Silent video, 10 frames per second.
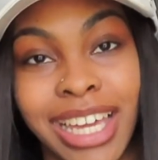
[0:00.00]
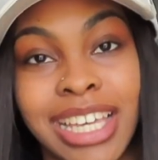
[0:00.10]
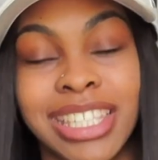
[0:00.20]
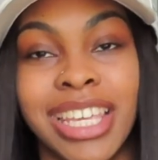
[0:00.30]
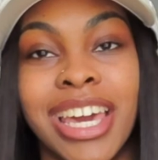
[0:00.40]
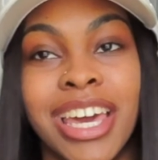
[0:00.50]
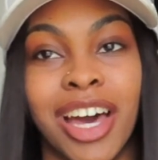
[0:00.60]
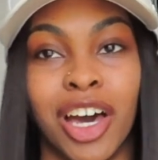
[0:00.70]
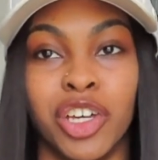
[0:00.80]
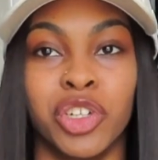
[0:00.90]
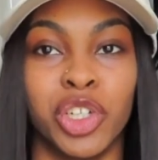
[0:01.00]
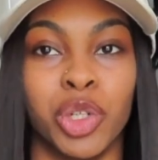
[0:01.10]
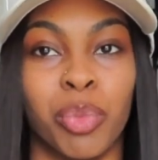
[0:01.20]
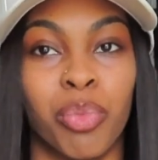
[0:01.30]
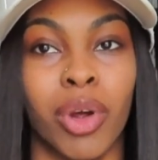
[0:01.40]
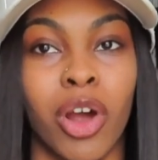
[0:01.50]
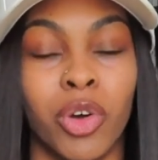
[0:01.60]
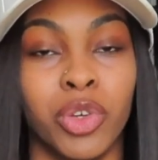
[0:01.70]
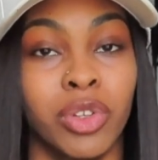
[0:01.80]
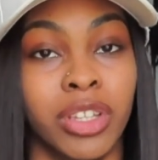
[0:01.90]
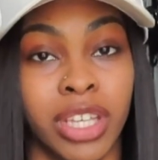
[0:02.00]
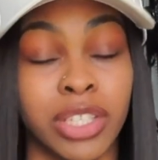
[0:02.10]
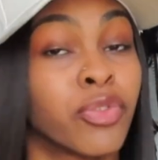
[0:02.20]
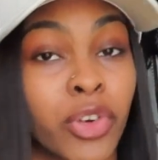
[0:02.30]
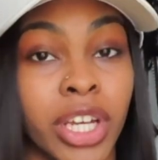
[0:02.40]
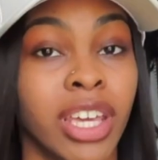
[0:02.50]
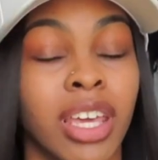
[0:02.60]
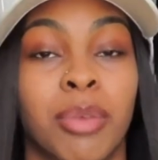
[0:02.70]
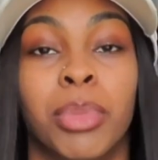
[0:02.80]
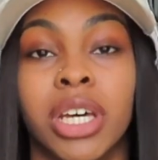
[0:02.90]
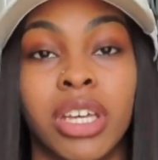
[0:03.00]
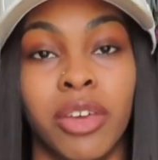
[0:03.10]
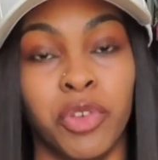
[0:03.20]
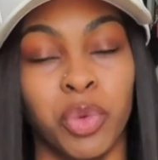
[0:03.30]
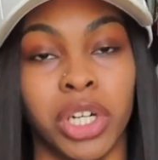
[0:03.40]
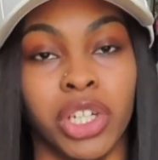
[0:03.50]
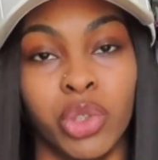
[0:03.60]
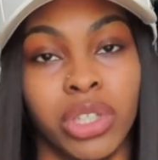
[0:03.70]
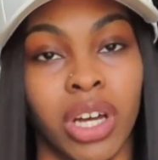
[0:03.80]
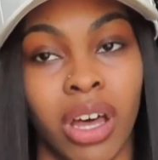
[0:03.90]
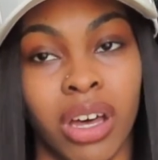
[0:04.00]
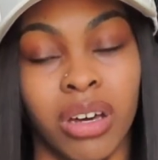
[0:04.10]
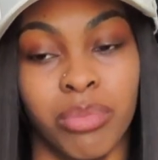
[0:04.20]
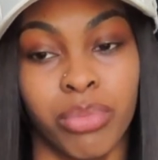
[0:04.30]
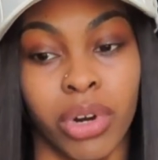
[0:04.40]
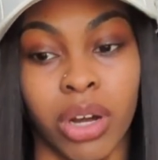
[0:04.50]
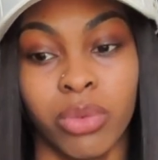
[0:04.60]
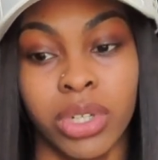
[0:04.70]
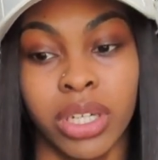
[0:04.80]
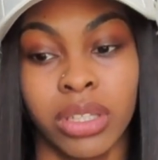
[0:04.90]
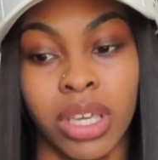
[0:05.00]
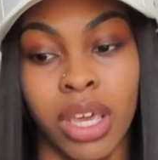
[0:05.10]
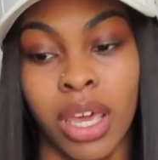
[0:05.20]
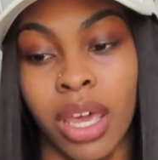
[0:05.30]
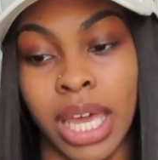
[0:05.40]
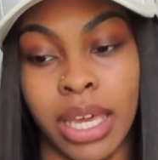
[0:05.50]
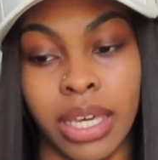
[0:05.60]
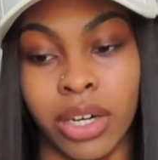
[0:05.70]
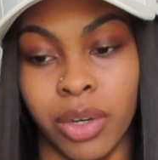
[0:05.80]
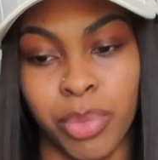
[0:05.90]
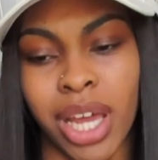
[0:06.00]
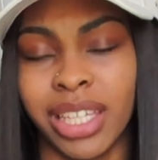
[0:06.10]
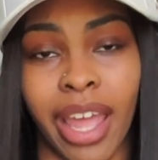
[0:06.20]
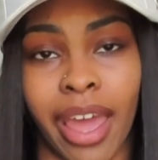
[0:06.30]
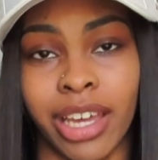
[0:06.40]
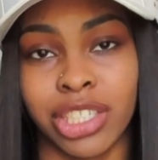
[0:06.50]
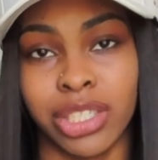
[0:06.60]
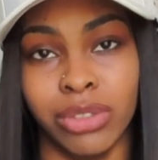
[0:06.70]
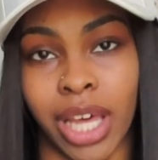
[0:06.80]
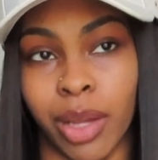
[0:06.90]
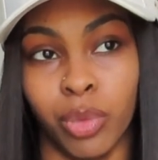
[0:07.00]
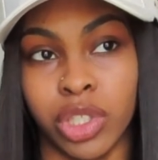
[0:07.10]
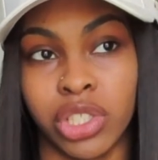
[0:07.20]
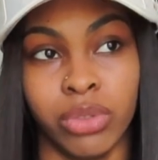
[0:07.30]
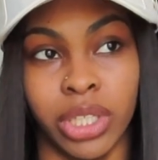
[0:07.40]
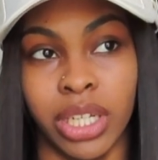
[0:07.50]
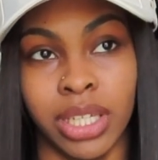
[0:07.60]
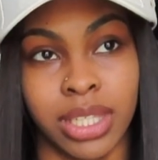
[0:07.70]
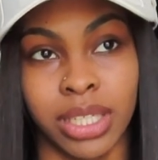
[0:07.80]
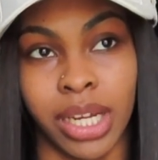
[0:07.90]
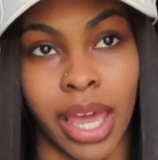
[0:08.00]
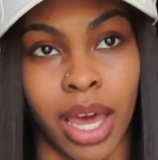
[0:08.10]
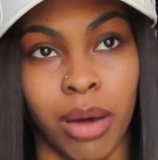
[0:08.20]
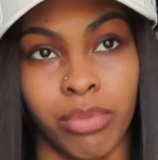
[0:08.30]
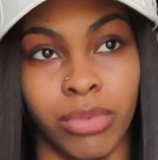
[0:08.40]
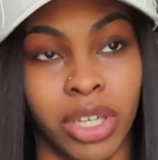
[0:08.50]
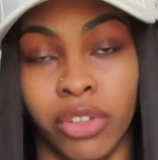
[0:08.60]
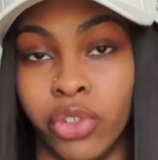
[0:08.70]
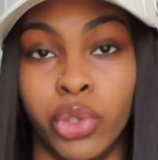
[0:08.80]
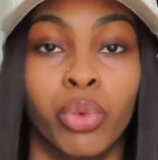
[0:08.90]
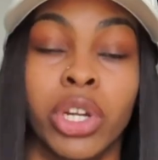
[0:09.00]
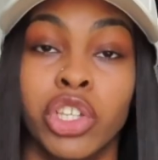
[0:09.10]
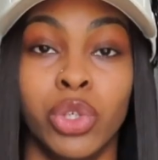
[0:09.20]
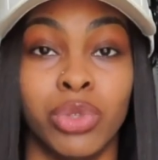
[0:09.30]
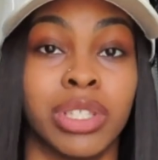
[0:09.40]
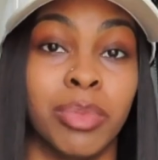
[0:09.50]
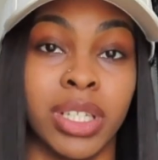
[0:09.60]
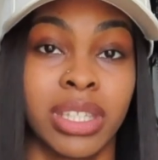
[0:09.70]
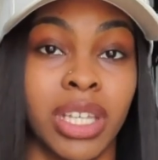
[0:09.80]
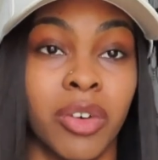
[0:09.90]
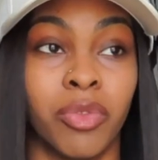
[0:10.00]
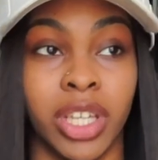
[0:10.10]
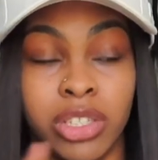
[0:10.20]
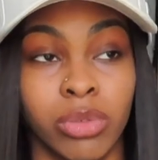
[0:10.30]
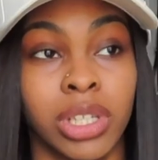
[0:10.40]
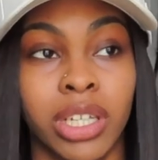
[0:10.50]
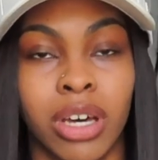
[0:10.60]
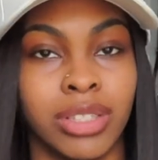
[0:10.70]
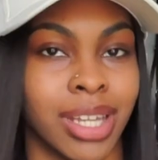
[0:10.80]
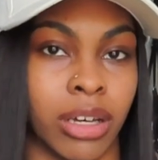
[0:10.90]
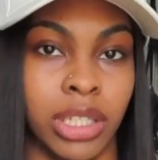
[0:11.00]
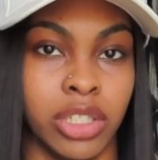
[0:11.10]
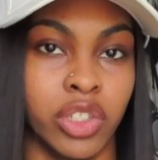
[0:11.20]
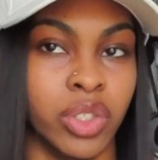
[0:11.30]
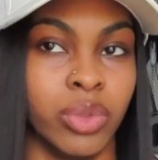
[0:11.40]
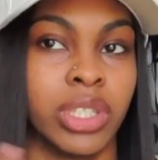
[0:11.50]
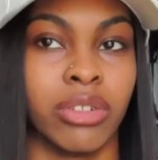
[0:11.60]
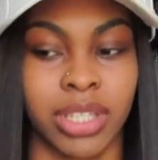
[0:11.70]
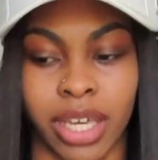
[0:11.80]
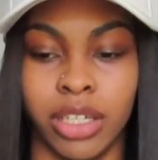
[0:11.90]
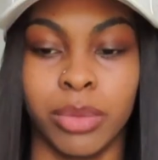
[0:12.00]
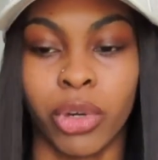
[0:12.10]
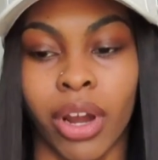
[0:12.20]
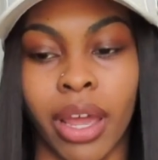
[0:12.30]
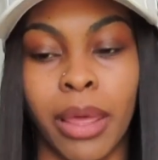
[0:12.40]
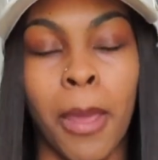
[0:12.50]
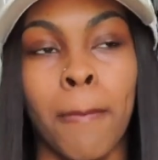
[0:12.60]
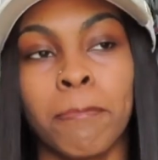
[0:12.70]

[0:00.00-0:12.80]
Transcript: I said, you can do the pro. It's free, but if you want to do the pro one, it'll probably ask you, like, once you get into the app and you want to use some of the stuff that you click on, it's not gonna let you do. It's gonna say upgrade.